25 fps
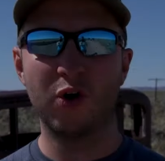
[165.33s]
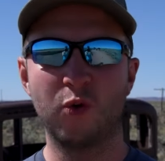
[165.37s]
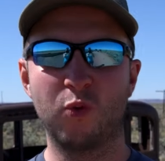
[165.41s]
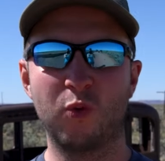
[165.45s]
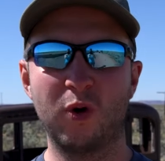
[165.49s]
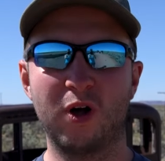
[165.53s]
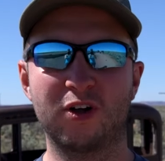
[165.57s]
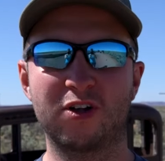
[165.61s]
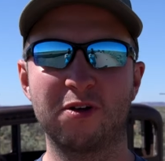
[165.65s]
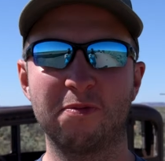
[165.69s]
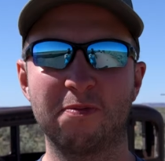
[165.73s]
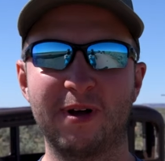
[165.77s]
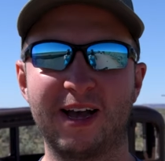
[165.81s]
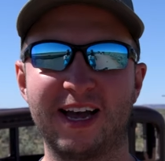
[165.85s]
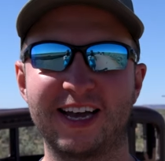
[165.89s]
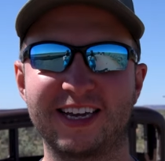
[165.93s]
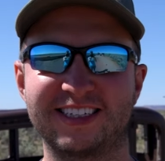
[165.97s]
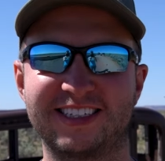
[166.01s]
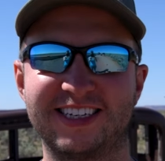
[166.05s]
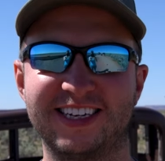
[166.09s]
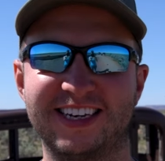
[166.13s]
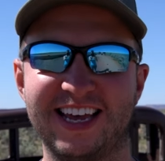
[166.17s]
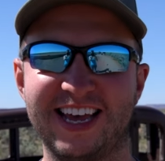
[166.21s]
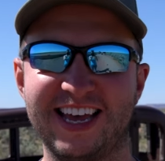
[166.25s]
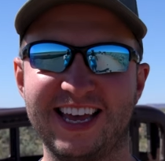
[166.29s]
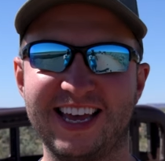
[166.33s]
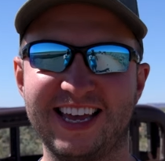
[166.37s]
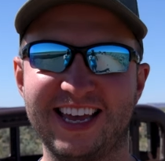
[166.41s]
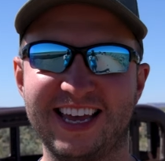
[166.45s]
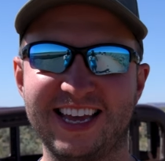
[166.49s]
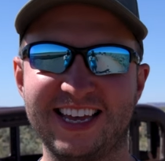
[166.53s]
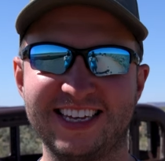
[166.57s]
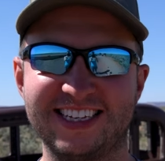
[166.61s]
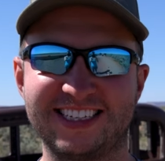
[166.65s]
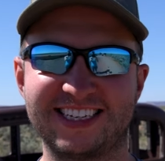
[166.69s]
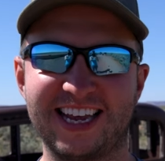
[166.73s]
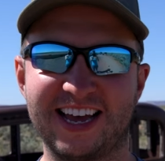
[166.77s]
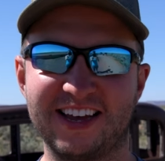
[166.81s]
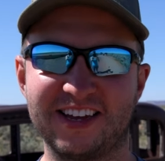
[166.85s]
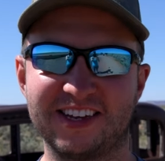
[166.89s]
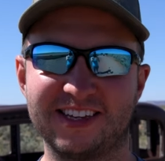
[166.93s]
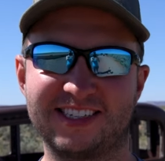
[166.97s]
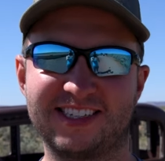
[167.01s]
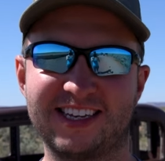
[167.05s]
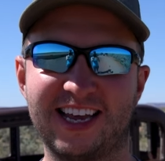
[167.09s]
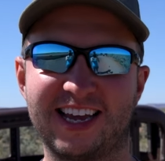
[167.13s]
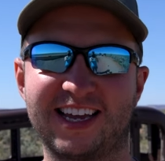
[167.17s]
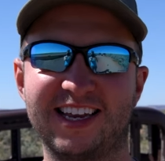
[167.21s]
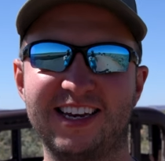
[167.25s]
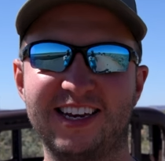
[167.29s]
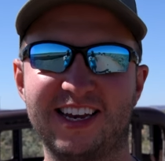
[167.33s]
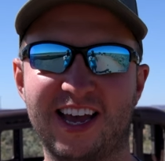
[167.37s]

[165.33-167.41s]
Welcome back. Today is our second